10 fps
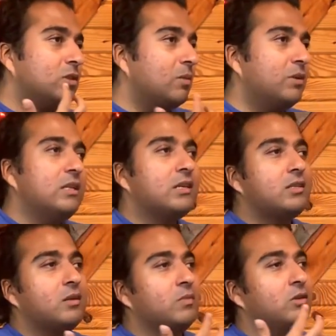somebody
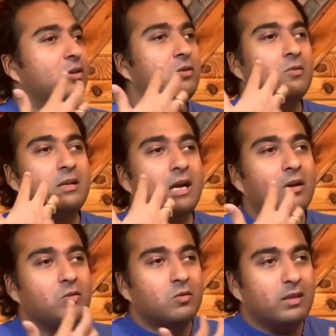said something to you, and
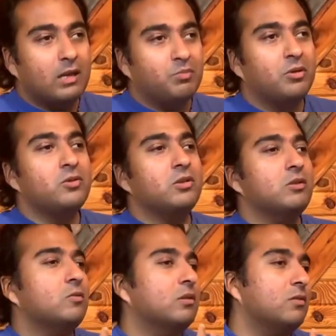now you are that
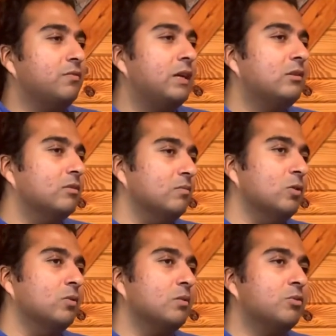person. You are the
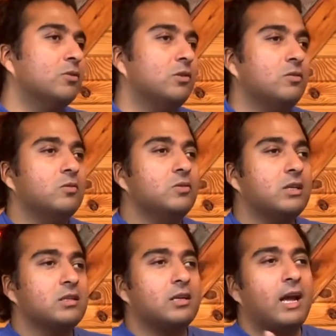victim. You are the person who
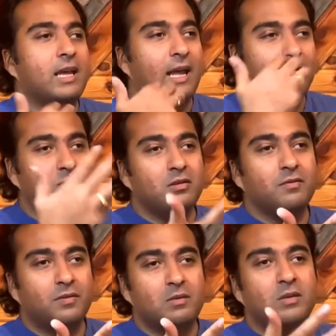says, I have to
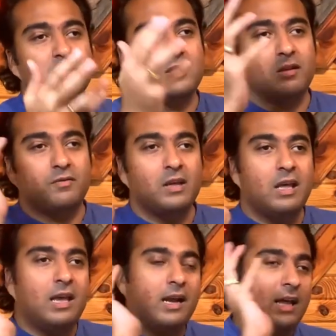defend myself,
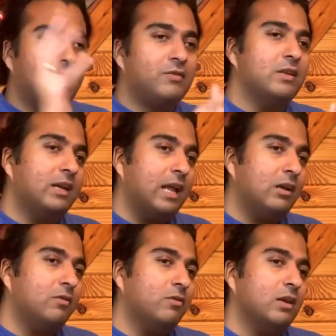and I have to get
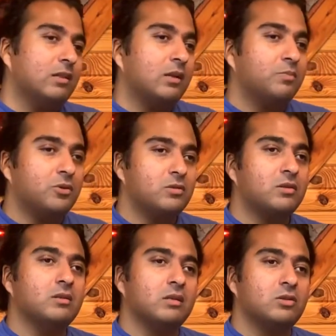angry at that
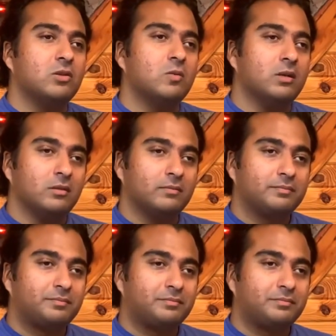person, and so on.